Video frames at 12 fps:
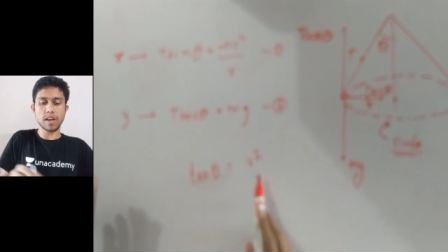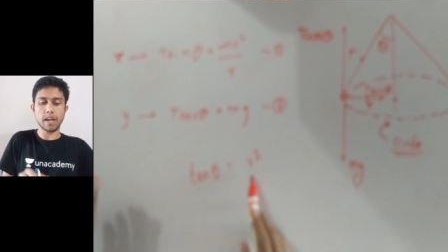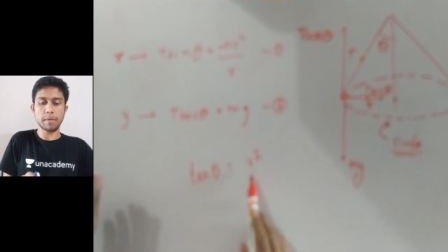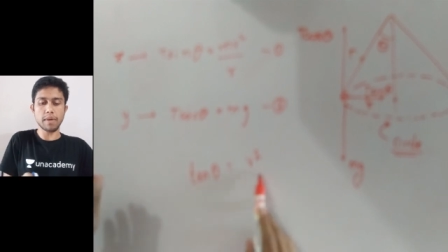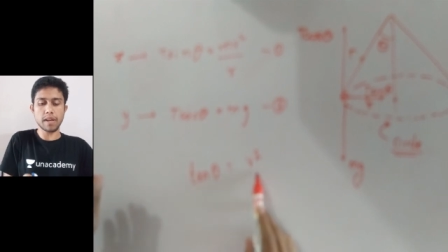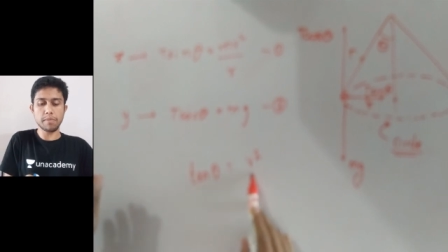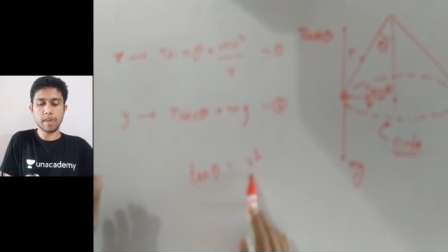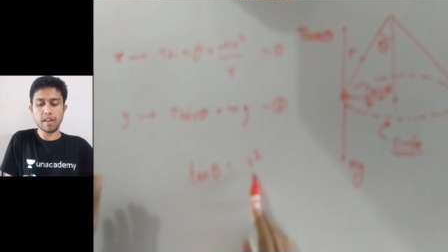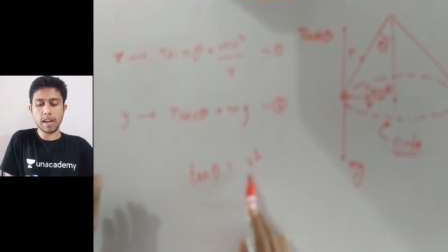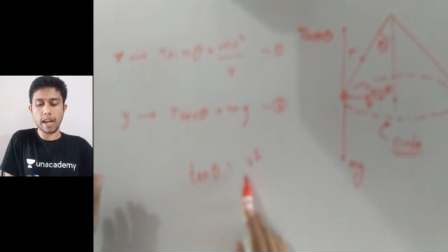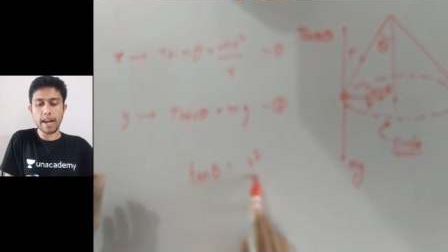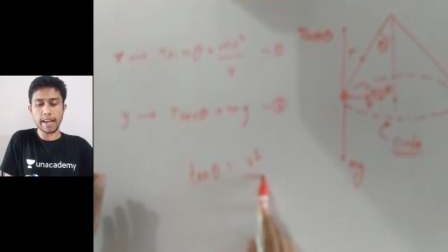m and m
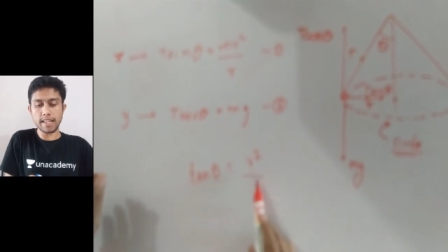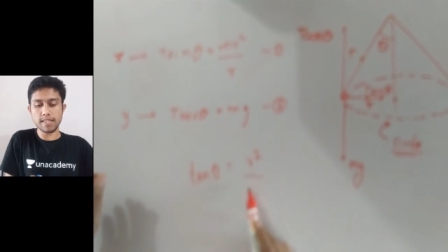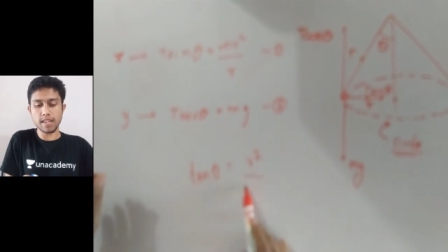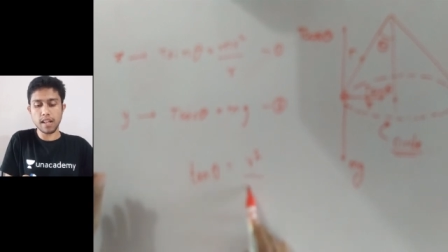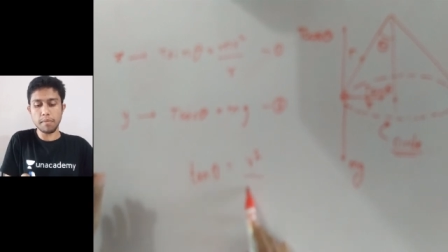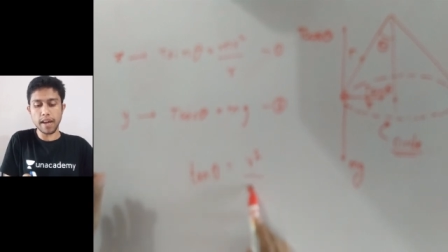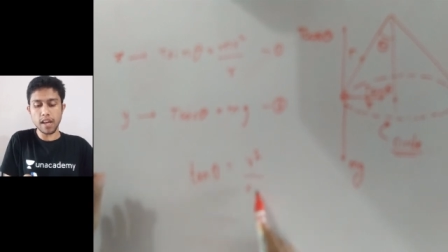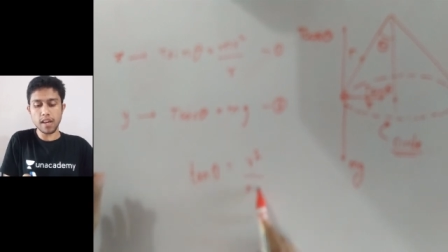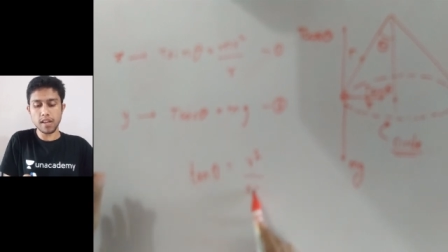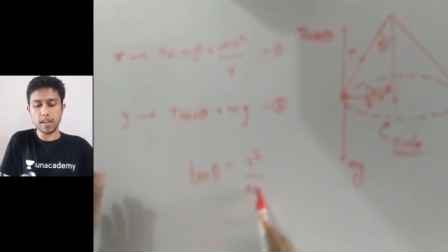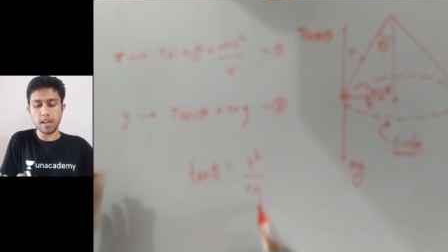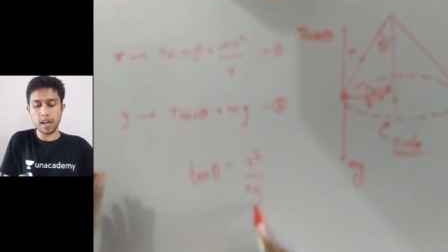get cancelled by
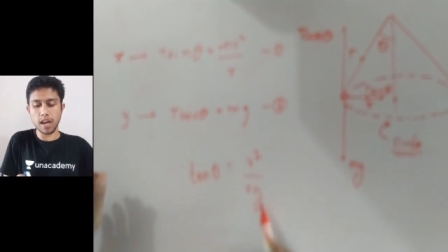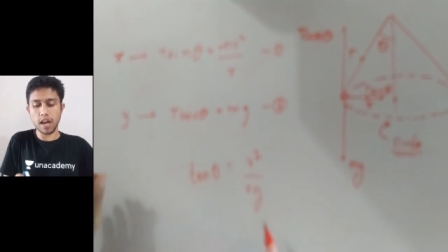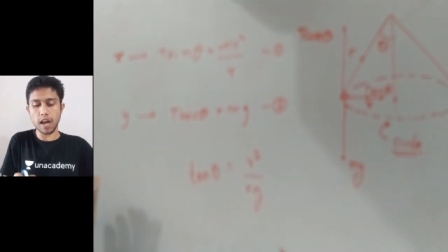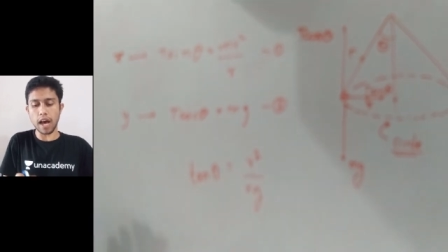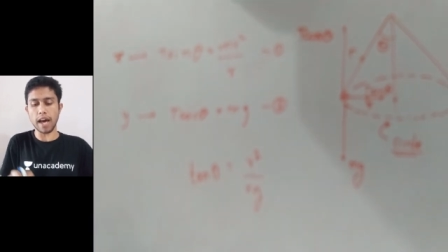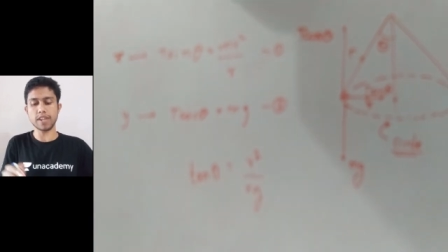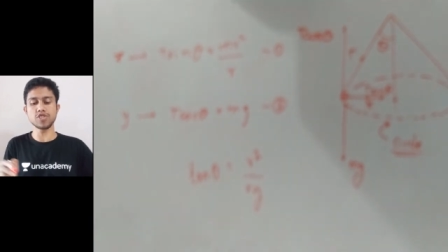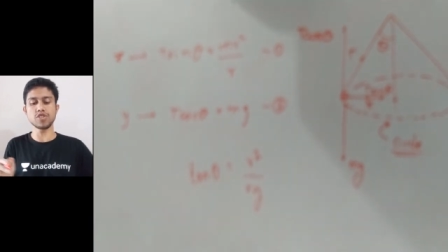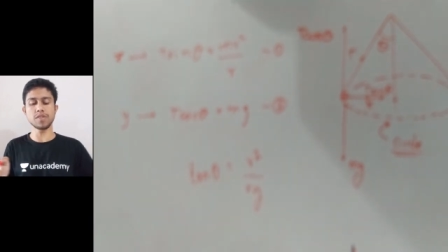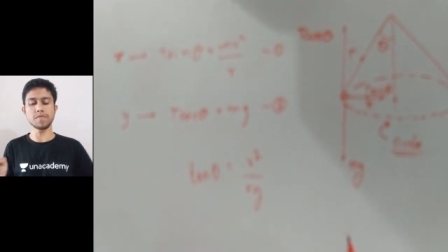rg.